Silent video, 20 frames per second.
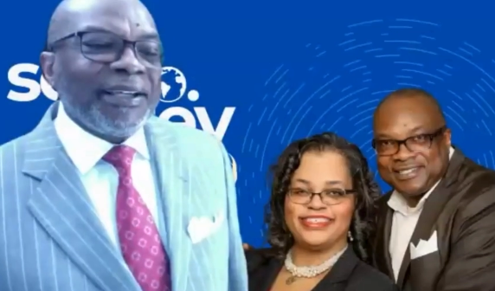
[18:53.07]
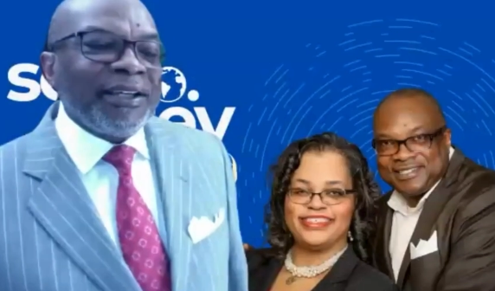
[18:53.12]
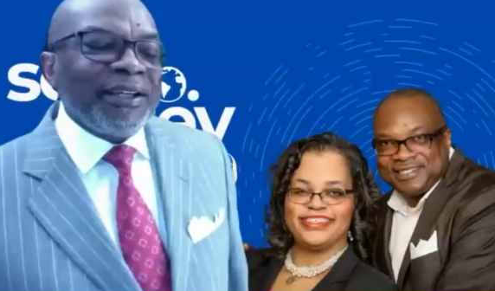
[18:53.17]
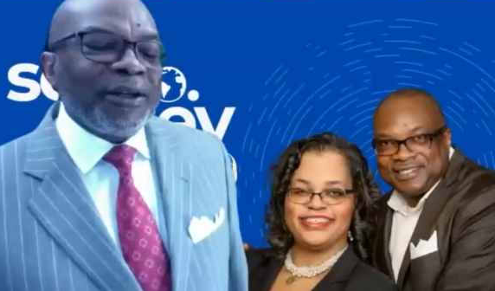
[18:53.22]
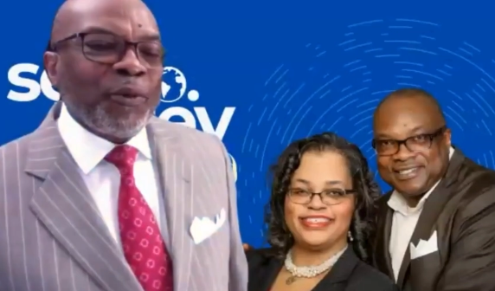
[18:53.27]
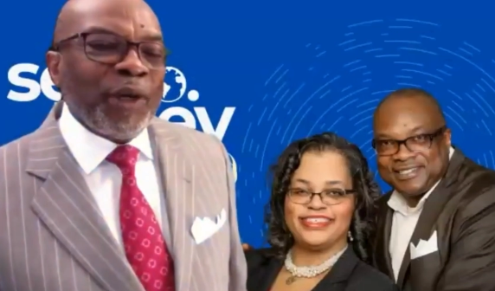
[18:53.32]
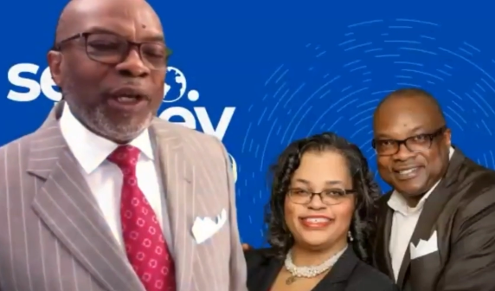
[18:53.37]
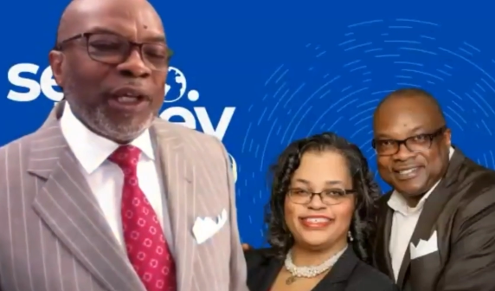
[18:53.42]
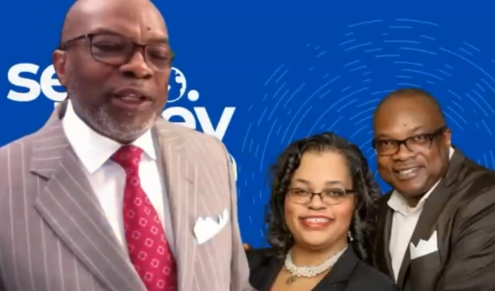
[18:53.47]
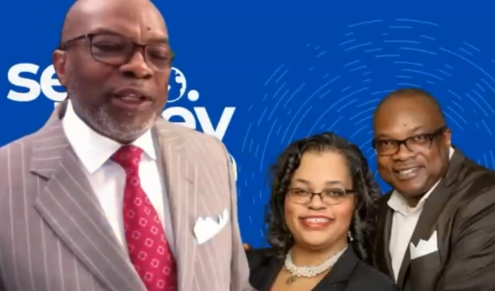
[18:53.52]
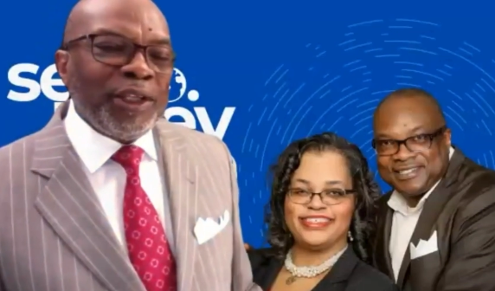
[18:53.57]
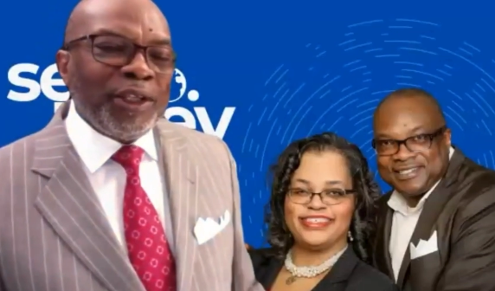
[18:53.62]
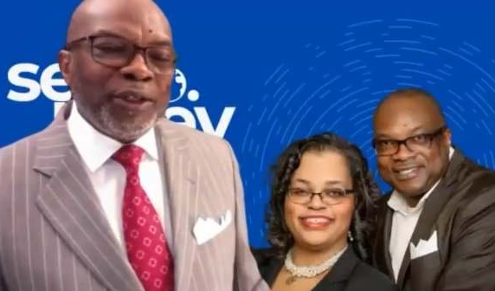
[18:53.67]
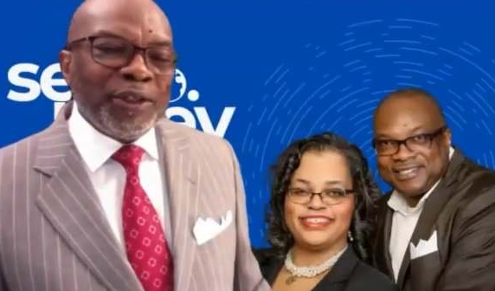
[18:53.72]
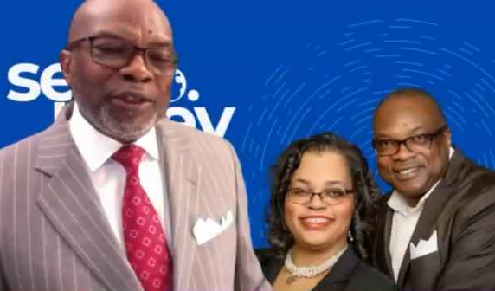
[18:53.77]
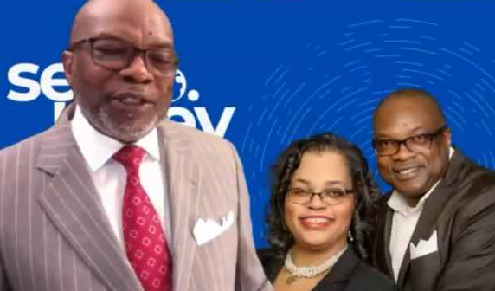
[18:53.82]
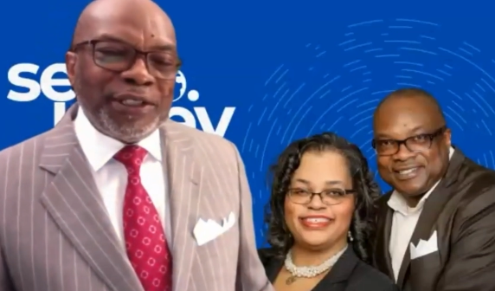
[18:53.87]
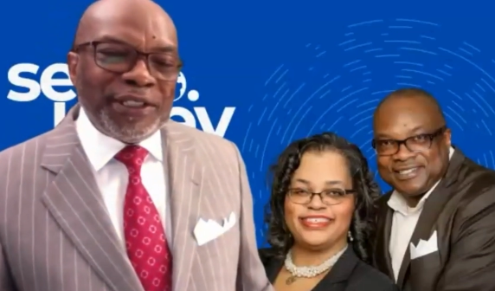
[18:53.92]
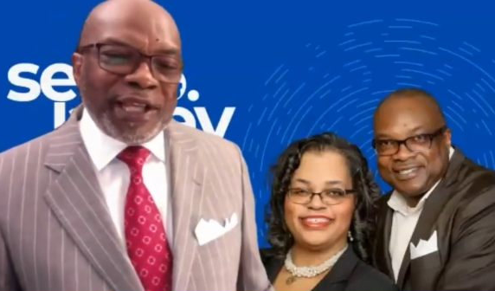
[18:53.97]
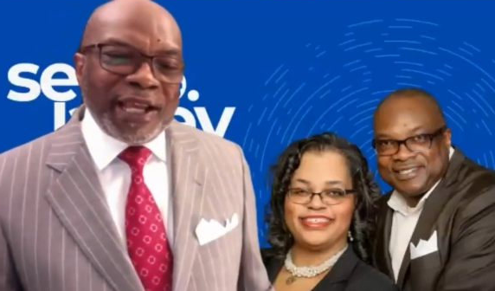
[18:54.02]
Speaker 1: when
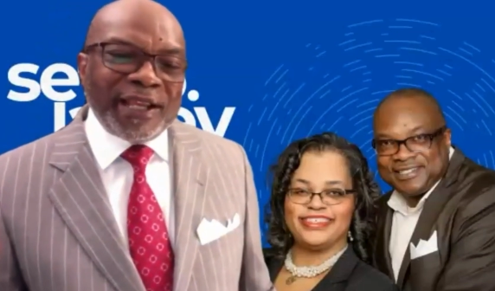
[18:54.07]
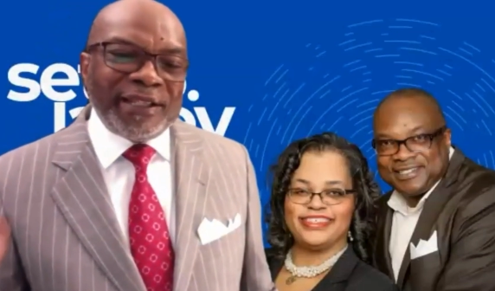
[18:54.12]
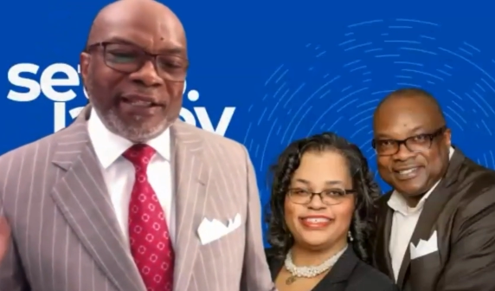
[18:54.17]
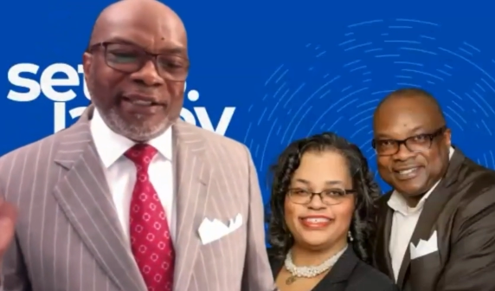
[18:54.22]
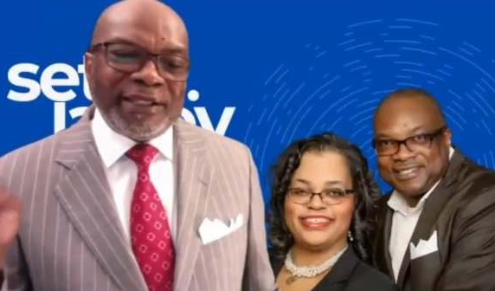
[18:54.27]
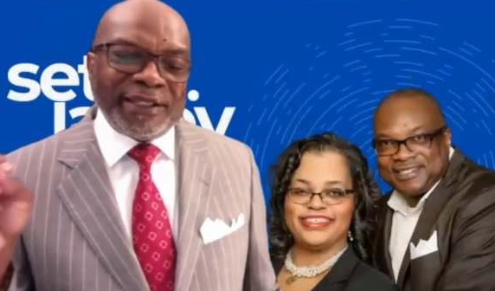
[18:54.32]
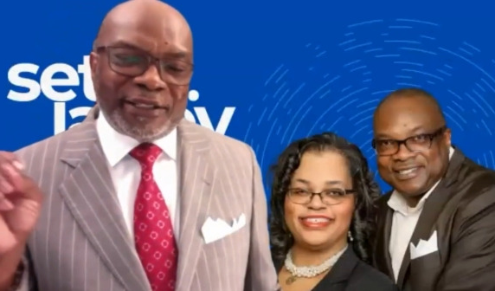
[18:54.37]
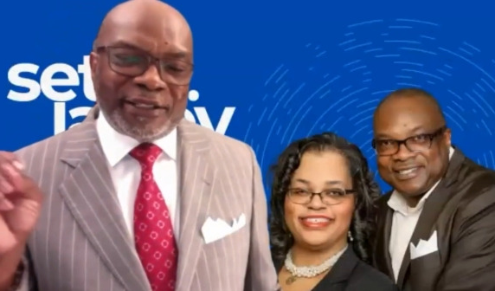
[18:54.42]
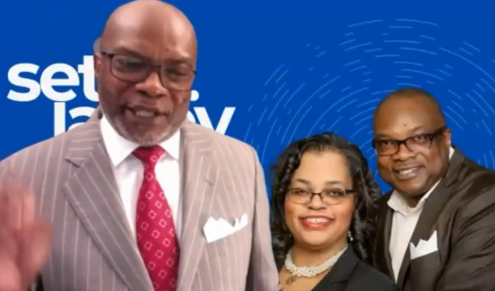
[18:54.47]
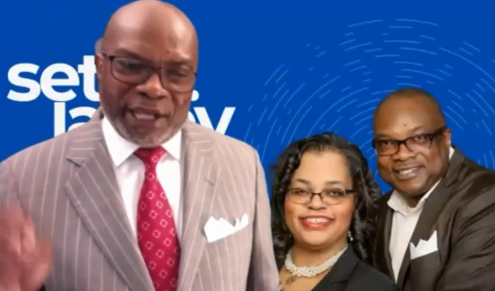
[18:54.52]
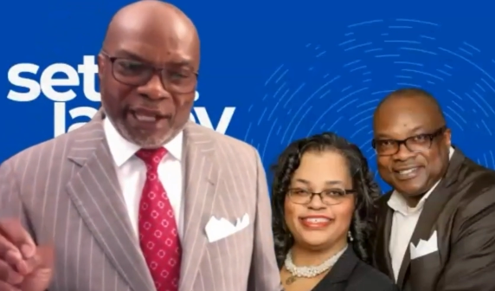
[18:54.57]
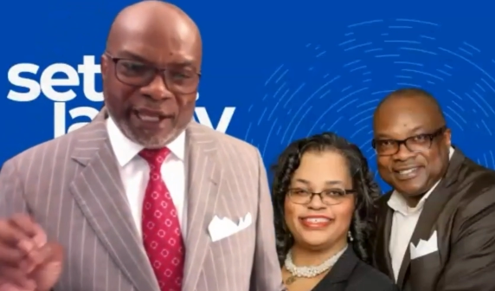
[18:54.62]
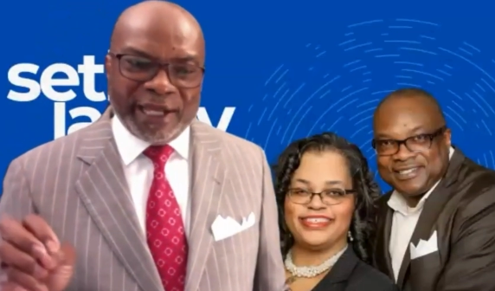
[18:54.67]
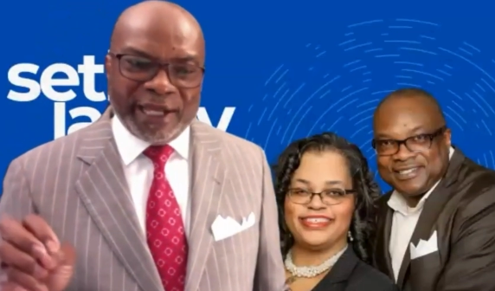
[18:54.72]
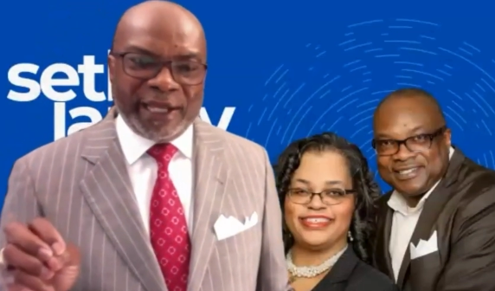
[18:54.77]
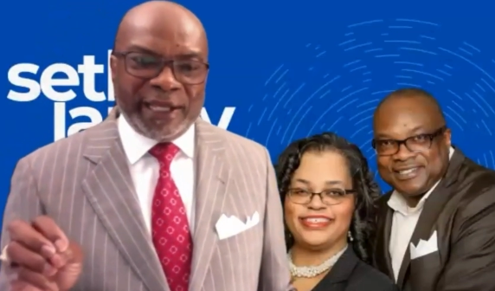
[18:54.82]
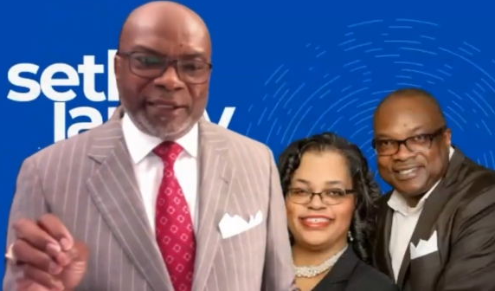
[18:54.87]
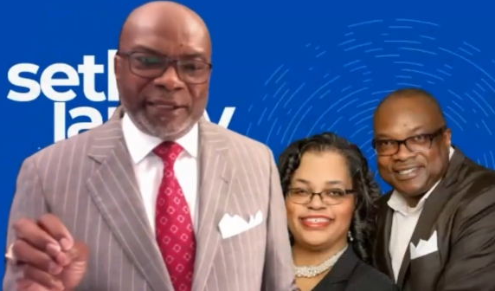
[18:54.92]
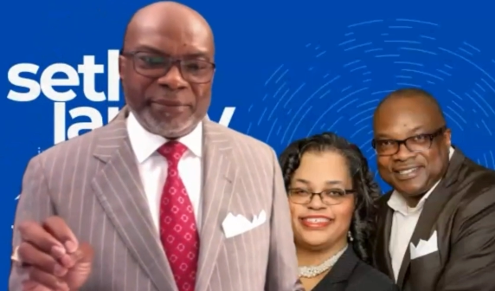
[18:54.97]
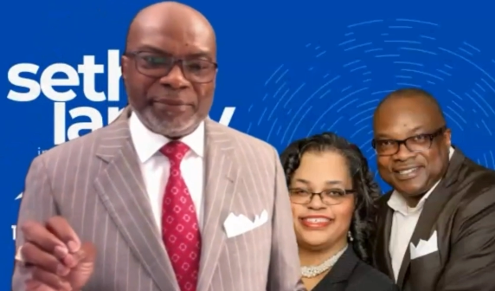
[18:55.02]
you take the
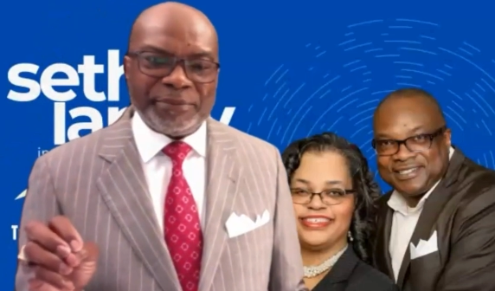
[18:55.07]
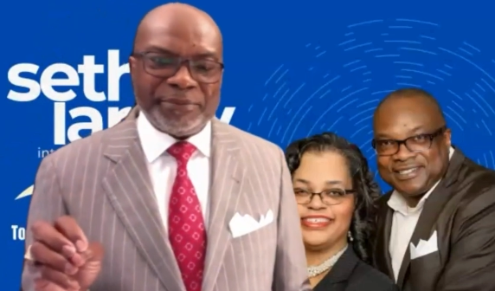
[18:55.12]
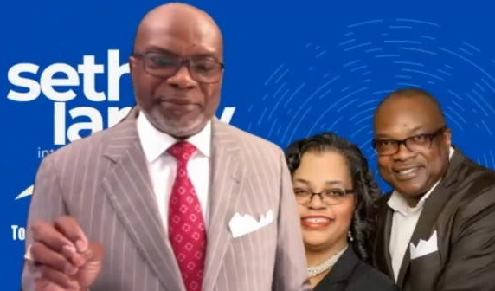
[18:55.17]
time